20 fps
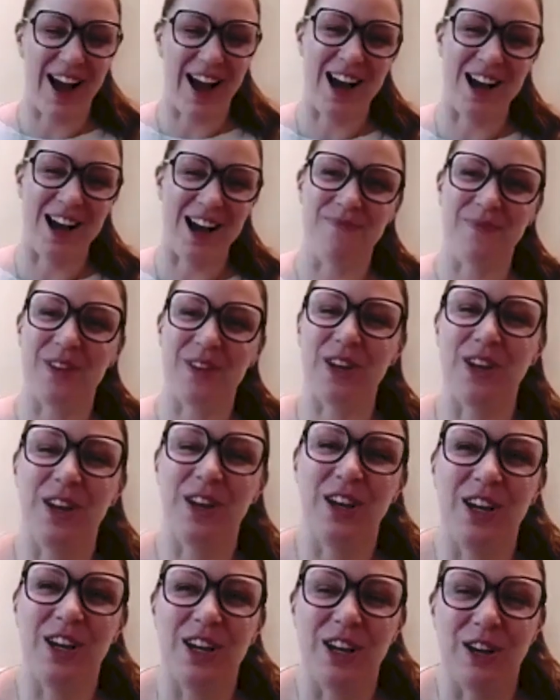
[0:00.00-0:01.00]
um,
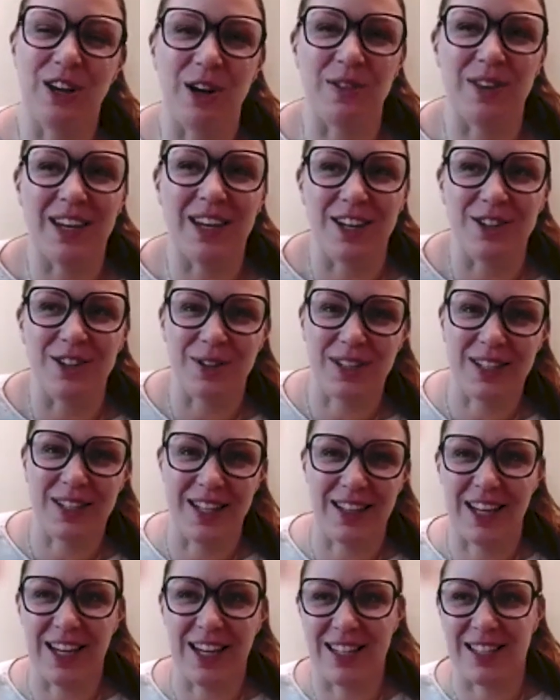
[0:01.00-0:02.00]
you know the
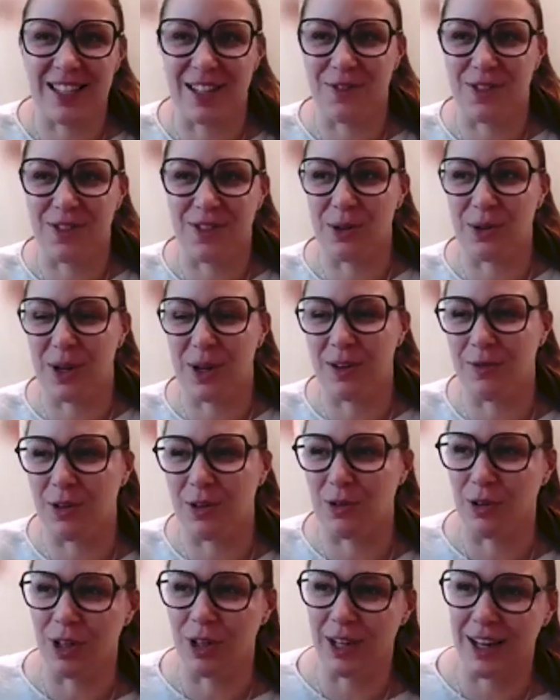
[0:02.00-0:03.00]
interesting thing is if you if
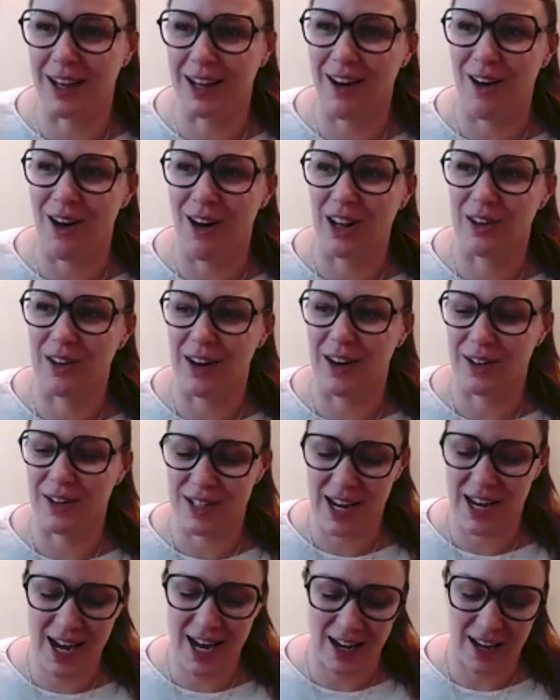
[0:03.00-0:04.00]
you look at all of our
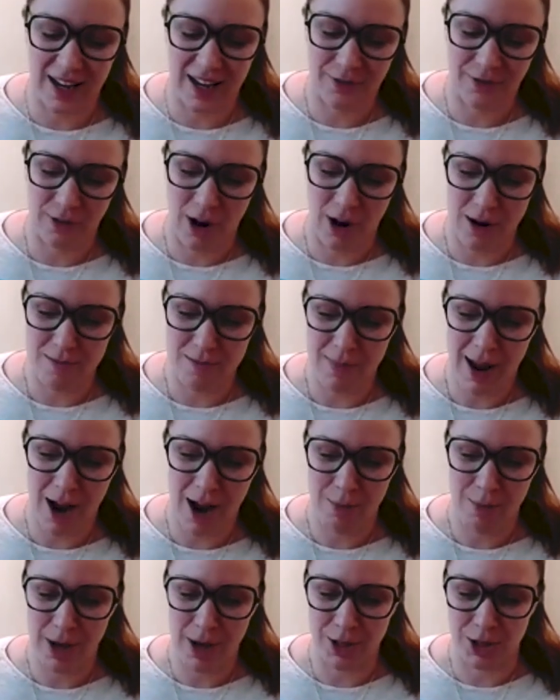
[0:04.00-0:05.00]
data from
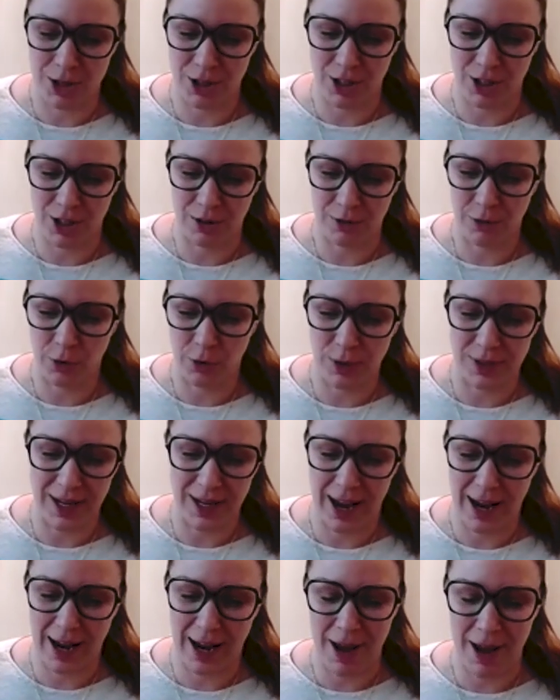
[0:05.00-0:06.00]
how much you know
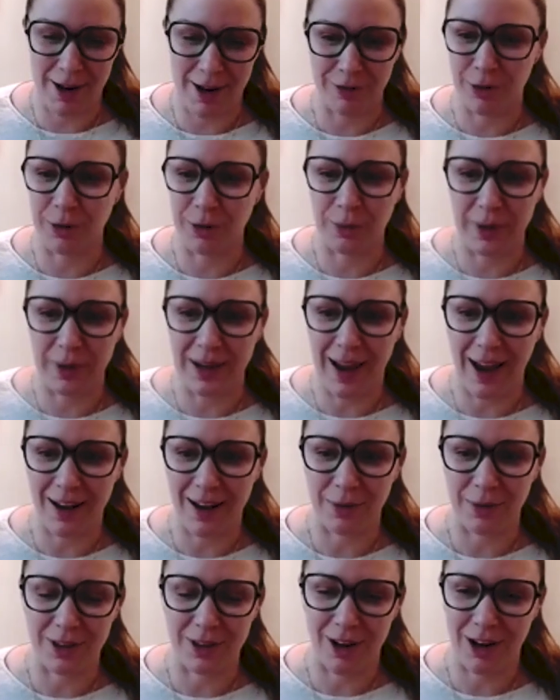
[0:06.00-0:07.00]
full-time effort we
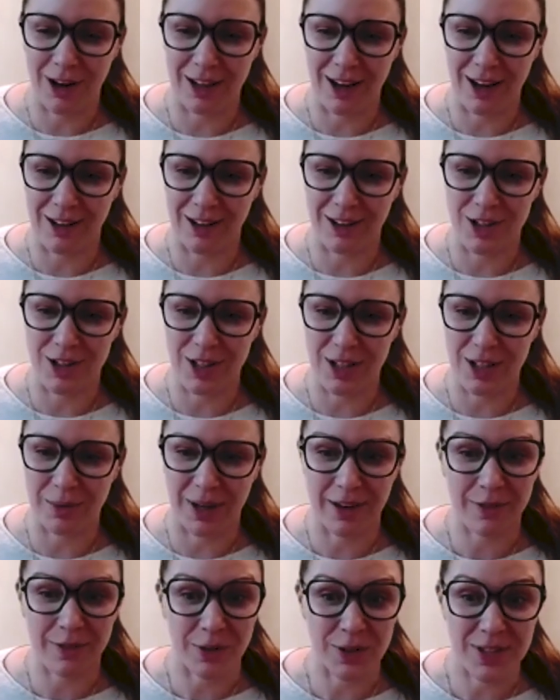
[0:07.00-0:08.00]
had with audiology
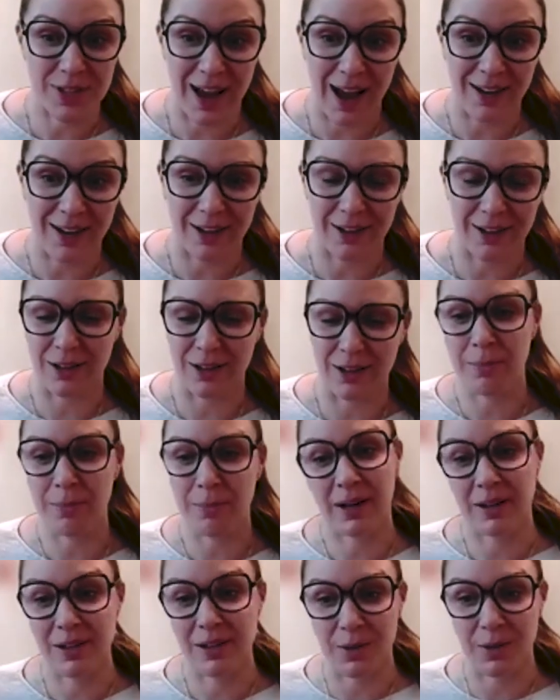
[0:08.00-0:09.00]
when i first got here
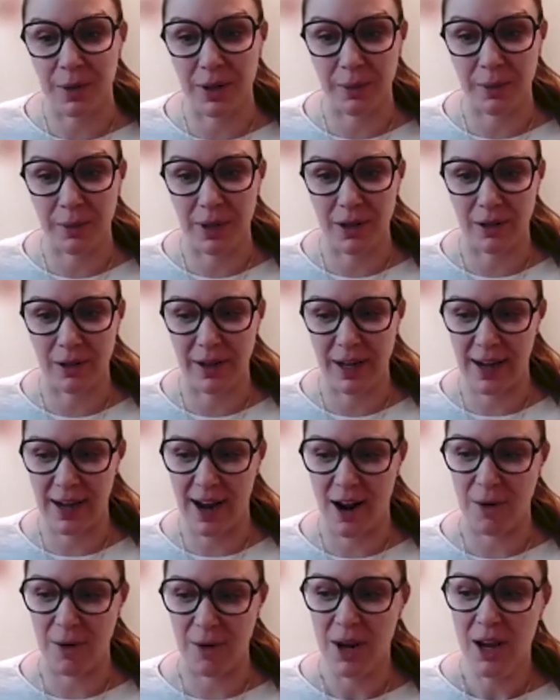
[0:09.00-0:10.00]
compared to where we are right
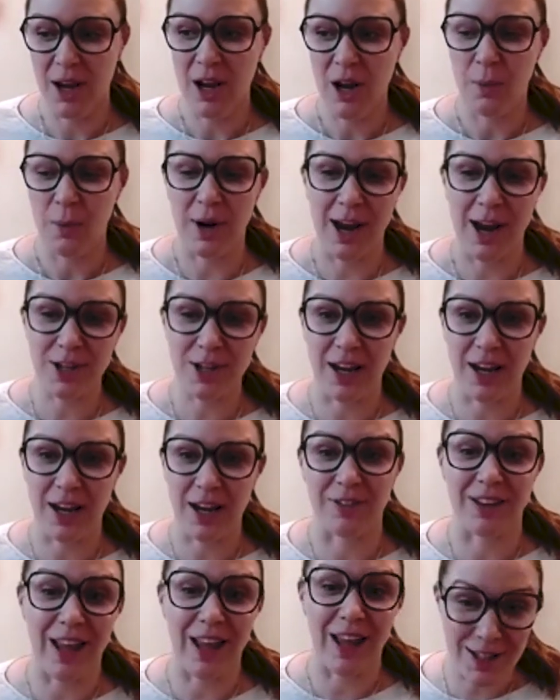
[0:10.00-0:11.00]
now we actually
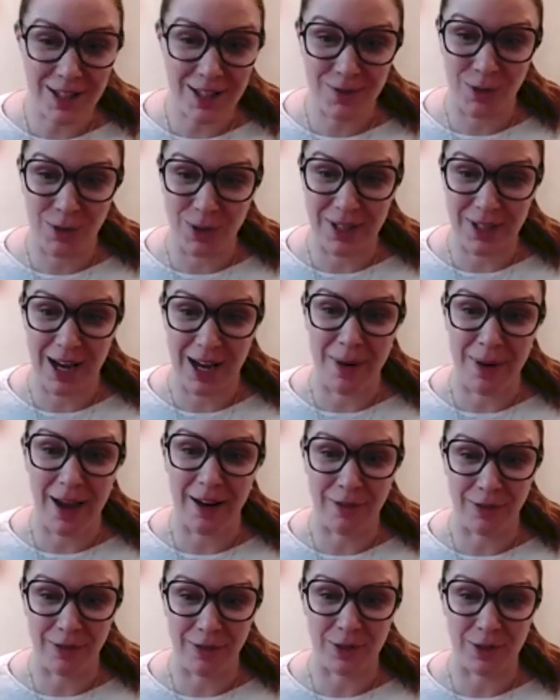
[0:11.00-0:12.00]
have less full-time
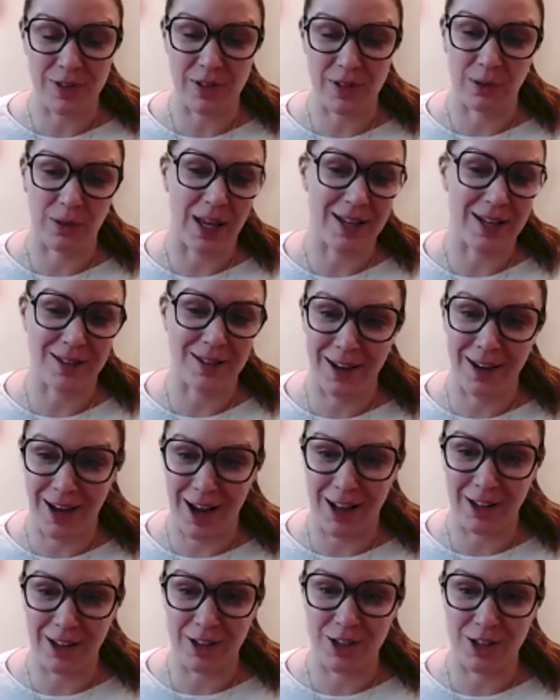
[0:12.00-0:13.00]
effort so less
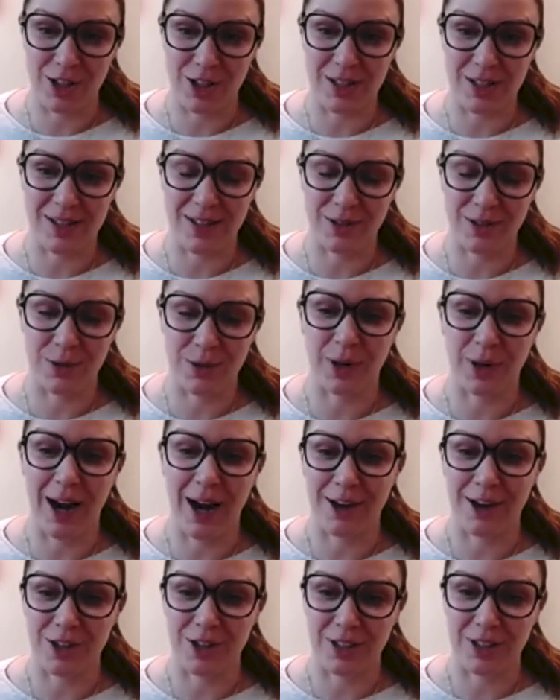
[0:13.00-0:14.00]
audiologists who are
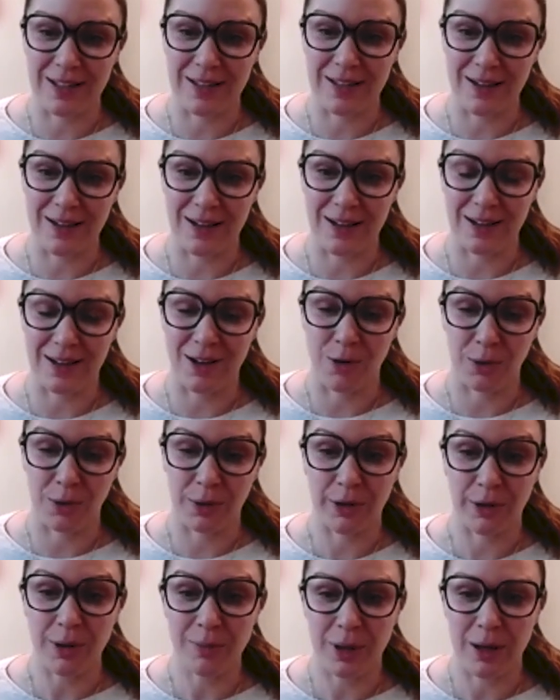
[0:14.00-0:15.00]
actually seeing
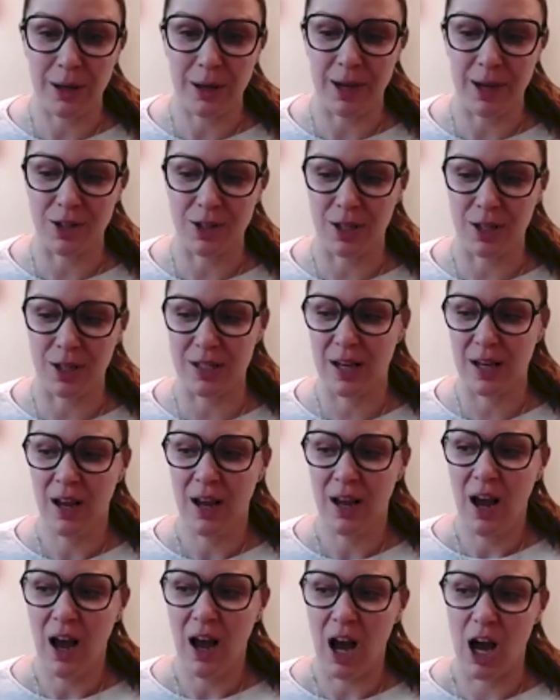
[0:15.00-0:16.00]
cochlear implant patients
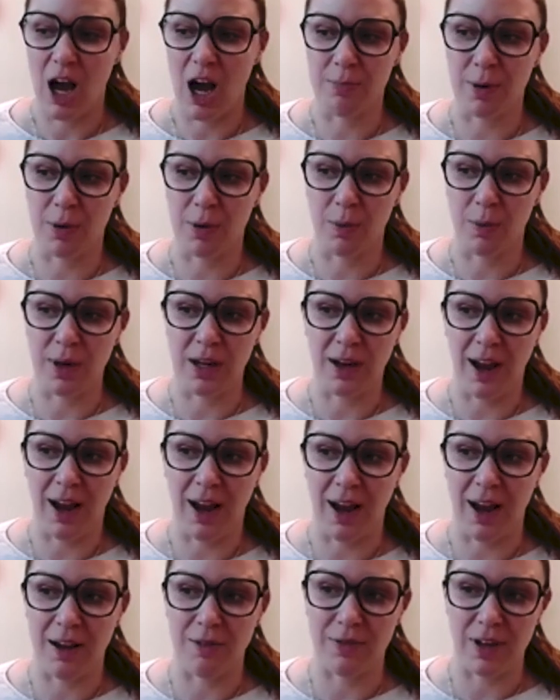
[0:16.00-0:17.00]
um, but we
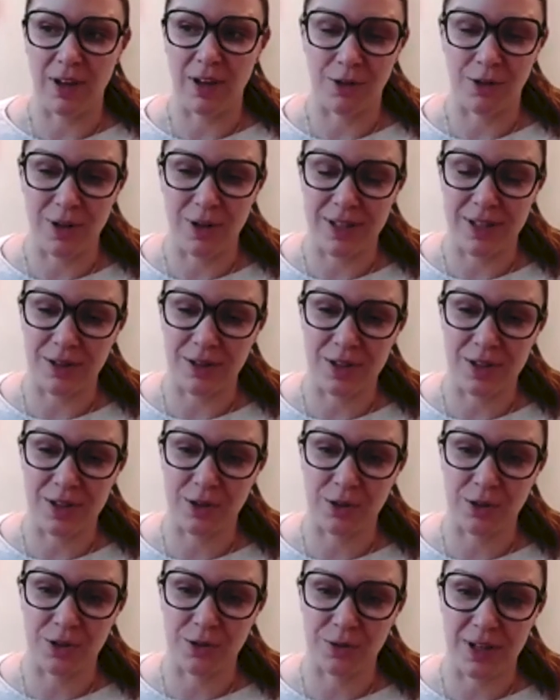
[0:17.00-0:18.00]
have increased our
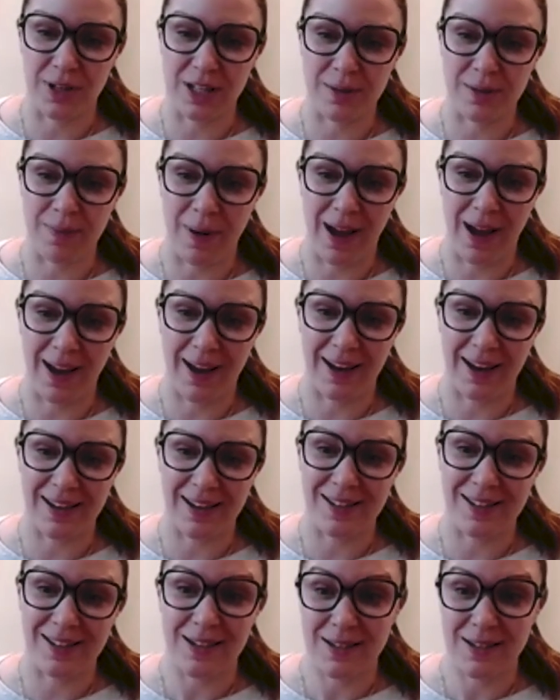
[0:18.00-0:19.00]
surgeries by
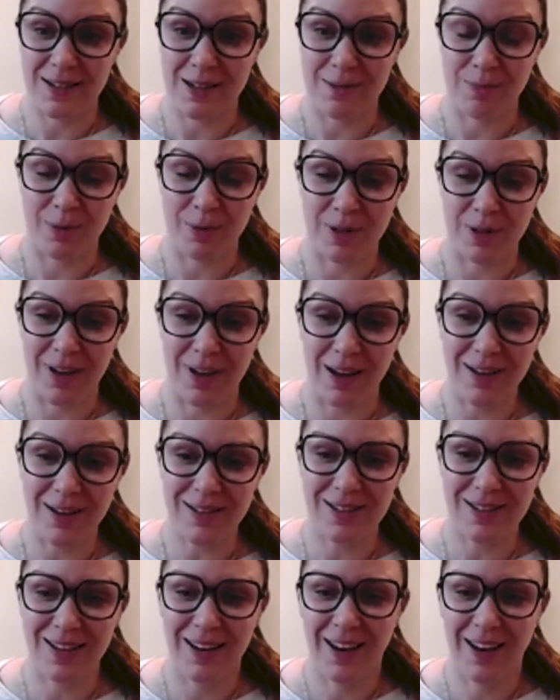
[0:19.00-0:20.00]

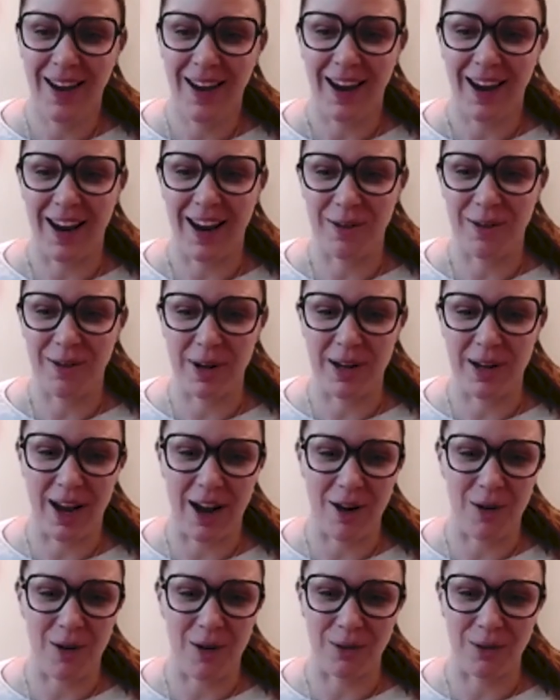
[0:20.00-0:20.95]
60% and we now